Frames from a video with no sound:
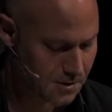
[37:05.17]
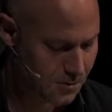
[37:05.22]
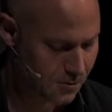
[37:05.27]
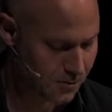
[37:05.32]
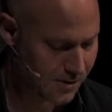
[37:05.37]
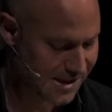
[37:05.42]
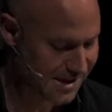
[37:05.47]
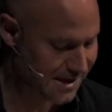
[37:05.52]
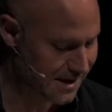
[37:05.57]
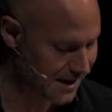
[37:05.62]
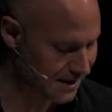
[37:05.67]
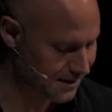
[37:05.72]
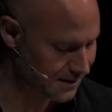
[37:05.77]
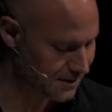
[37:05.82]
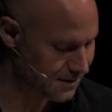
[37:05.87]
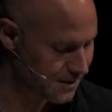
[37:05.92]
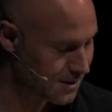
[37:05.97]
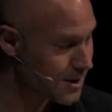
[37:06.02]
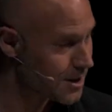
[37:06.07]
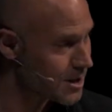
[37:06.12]
With Kant,
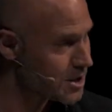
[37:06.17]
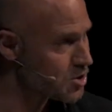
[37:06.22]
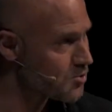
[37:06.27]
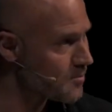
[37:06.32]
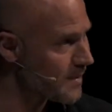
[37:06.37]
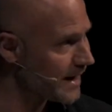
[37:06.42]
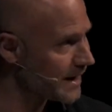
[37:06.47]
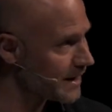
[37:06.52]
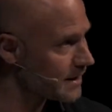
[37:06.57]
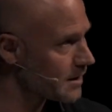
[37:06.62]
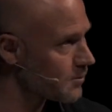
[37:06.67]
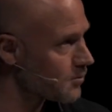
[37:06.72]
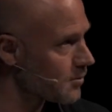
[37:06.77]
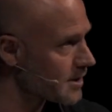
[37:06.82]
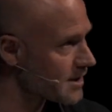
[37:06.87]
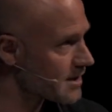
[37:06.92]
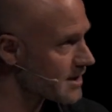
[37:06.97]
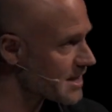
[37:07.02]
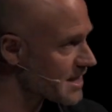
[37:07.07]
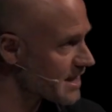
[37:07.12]
humanity
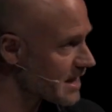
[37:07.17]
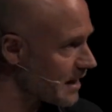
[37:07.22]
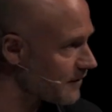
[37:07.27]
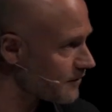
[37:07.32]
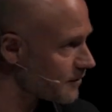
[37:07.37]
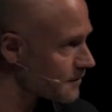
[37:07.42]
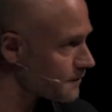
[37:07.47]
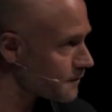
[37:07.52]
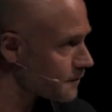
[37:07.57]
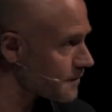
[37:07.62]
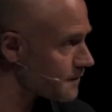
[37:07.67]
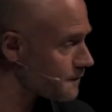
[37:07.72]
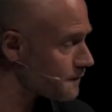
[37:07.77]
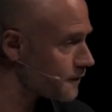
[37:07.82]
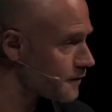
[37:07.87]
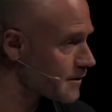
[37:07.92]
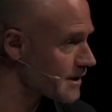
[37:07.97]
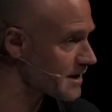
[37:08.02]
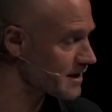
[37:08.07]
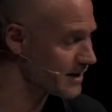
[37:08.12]
was discovered for the
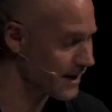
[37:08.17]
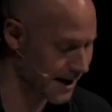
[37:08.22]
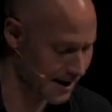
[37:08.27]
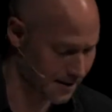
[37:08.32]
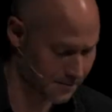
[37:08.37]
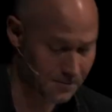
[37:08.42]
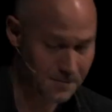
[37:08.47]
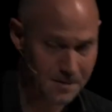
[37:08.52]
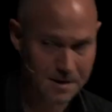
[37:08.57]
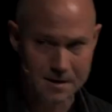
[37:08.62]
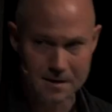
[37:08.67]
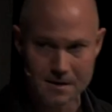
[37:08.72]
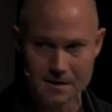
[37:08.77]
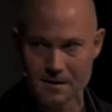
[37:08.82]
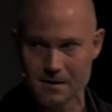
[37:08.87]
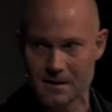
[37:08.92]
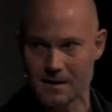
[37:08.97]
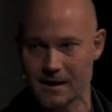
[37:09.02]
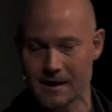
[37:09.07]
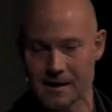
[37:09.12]
first time
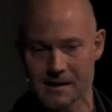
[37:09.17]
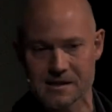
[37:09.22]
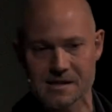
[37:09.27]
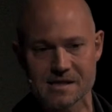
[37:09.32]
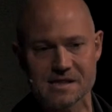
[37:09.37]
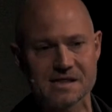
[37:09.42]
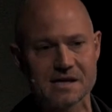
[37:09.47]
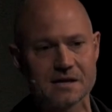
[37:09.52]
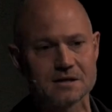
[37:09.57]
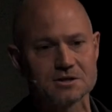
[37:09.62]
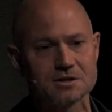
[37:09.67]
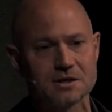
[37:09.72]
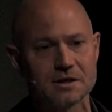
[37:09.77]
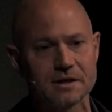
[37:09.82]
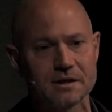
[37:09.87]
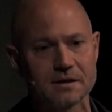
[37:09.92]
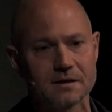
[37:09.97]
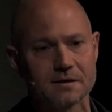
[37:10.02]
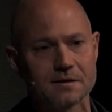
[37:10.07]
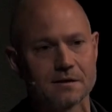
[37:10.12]
as
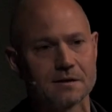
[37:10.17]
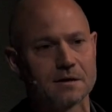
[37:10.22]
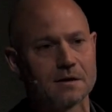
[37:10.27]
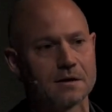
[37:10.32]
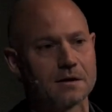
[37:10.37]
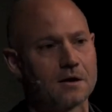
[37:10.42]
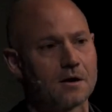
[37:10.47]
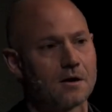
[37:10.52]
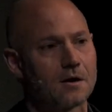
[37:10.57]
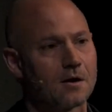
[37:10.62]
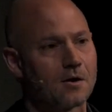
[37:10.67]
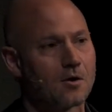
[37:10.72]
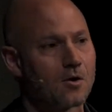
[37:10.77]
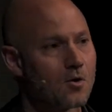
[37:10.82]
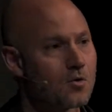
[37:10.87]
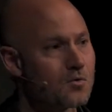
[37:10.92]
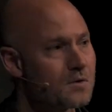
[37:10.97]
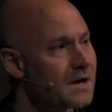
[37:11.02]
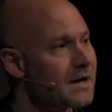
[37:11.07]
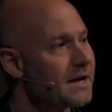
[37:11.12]
essentially
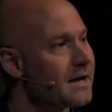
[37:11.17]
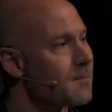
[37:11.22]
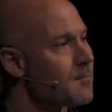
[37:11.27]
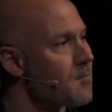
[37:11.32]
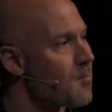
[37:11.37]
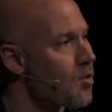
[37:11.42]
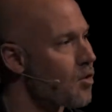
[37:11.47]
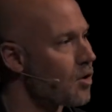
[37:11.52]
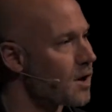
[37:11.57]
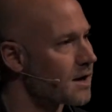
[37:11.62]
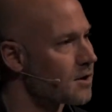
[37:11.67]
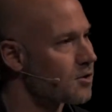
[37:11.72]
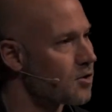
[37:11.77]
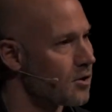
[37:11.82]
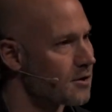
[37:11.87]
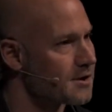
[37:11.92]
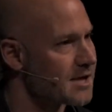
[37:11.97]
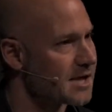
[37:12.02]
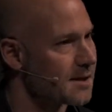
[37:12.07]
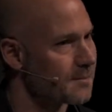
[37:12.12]
only a moral
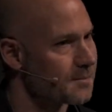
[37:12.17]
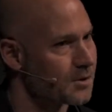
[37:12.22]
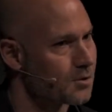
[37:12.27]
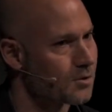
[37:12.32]
concept.